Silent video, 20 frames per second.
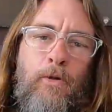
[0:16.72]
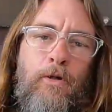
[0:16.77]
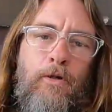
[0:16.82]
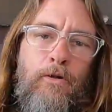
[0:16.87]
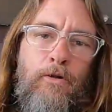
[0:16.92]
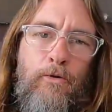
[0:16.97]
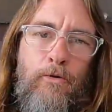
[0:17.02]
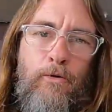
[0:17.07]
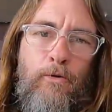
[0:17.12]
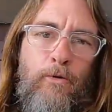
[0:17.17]
to a
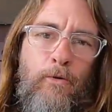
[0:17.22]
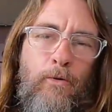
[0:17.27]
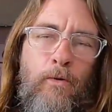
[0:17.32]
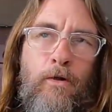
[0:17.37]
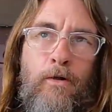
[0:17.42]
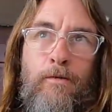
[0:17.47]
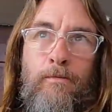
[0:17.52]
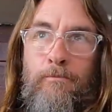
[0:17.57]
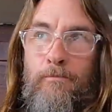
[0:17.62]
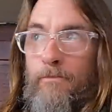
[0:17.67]

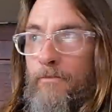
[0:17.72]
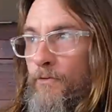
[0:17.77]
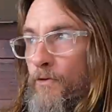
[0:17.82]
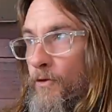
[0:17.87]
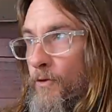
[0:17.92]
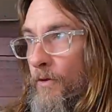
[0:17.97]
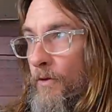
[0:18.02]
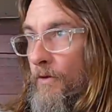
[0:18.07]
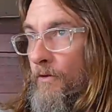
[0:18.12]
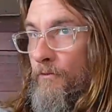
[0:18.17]
new
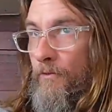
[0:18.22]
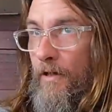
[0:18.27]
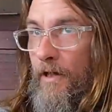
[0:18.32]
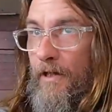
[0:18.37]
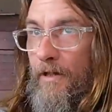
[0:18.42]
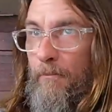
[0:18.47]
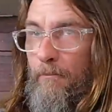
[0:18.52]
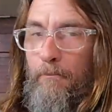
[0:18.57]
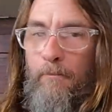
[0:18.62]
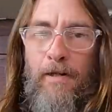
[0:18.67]
sort of
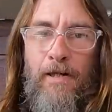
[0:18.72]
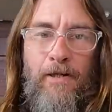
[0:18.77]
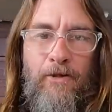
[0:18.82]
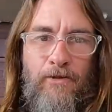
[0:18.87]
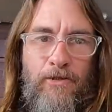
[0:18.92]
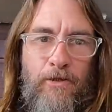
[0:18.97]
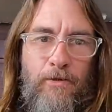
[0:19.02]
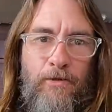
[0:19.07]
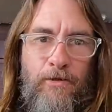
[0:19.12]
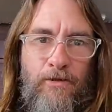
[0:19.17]
like mini
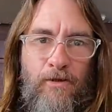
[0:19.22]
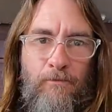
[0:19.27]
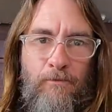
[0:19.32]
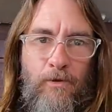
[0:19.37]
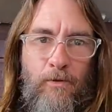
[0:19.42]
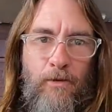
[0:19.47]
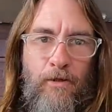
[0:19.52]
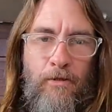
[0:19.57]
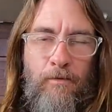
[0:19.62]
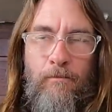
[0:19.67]
series I'm
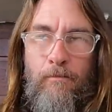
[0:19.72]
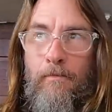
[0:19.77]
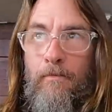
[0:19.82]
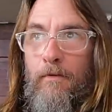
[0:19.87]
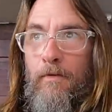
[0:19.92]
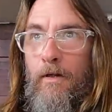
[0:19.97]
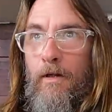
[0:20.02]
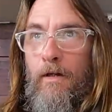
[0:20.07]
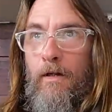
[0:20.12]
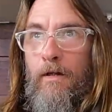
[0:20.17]
doing.
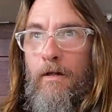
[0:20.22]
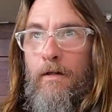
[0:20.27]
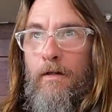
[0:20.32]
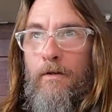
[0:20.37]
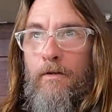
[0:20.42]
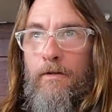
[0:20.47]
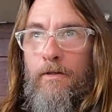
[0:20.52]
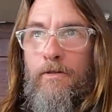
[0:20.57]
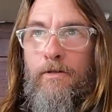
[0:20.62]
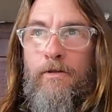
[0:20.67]

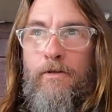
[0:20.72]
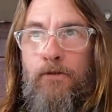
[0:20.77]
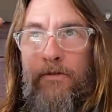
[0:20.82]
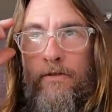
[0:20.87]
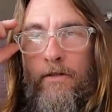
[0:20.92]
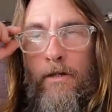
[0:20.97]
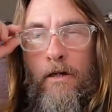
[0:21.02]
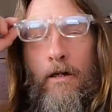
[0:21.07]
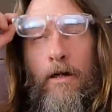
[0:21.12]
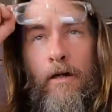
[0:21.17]
This
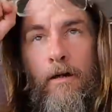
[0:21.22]
is